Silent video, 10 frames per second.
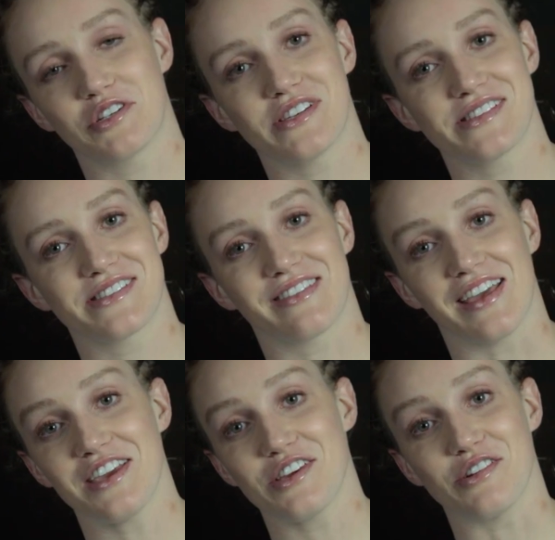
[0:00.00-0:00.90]
Just
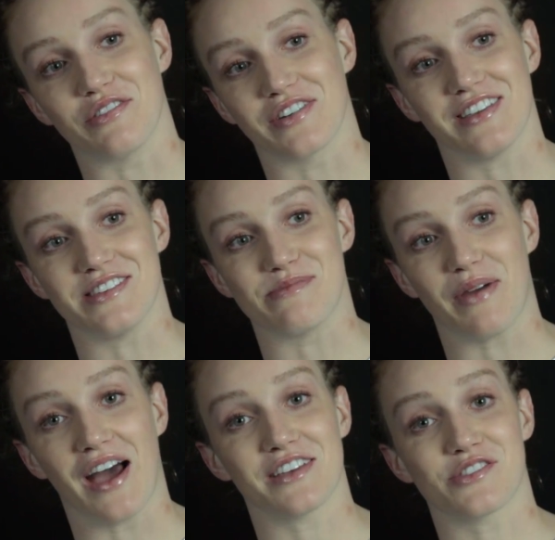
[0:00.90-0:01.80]
thank you for these
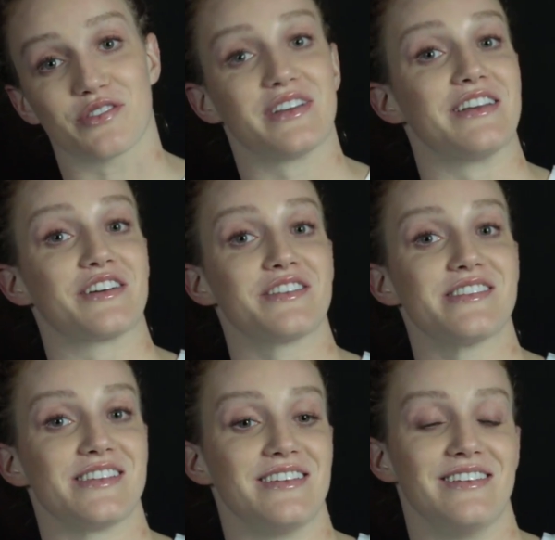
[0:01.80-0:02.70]
past 3
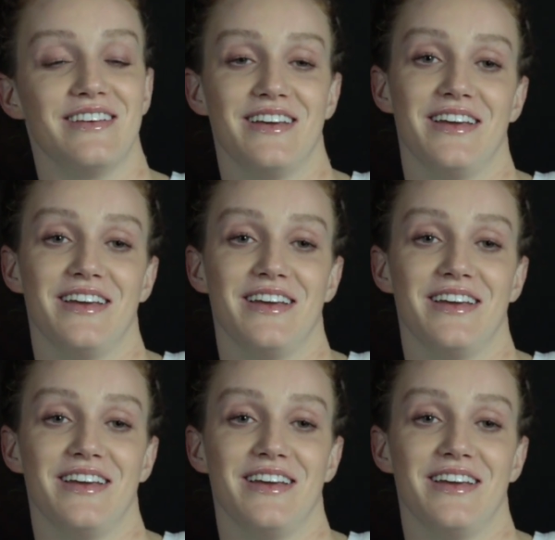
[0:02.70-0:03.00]
years and